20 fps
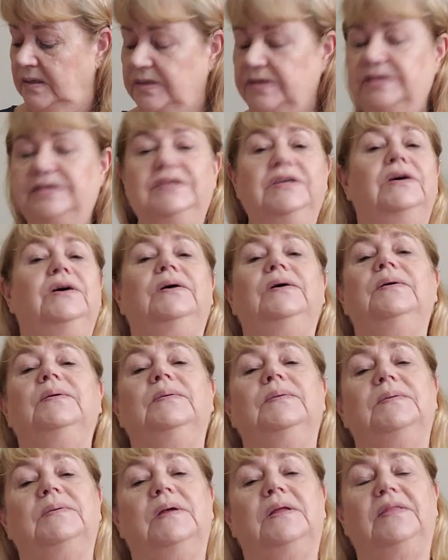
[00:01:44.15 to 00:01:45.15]
So
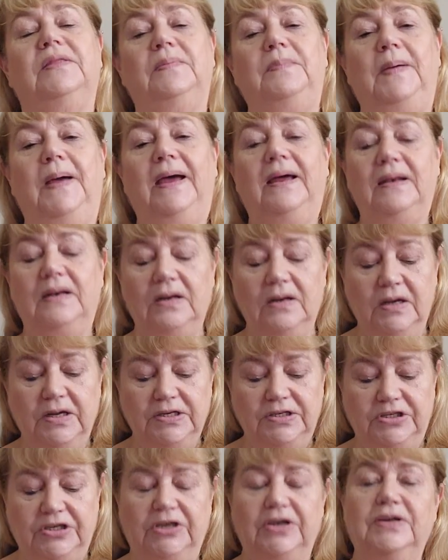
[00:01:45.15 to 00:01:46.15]
the pattern I
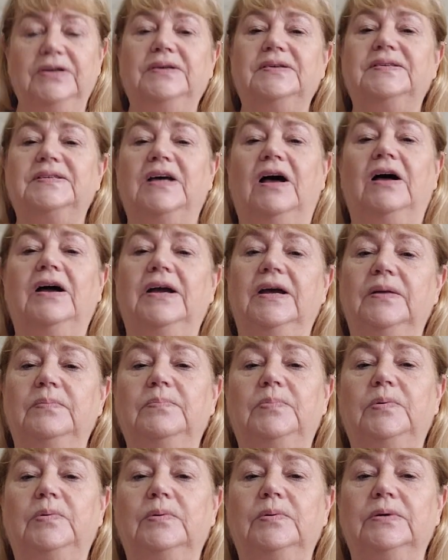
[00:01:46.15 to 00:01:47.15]
chose, I had
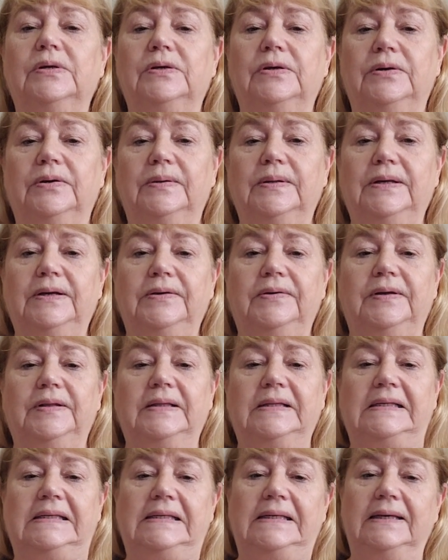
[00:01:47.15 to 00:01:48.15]
bought earlier in
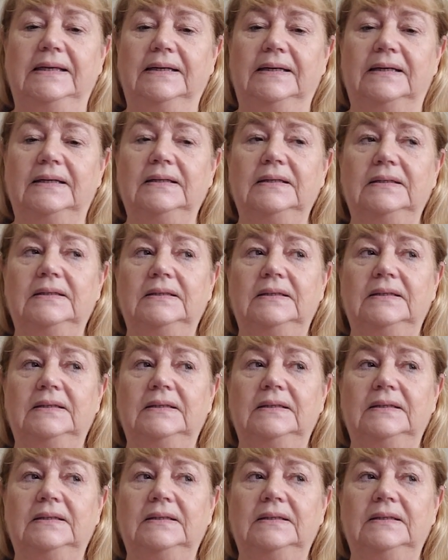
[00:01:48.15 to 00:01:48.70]
the year.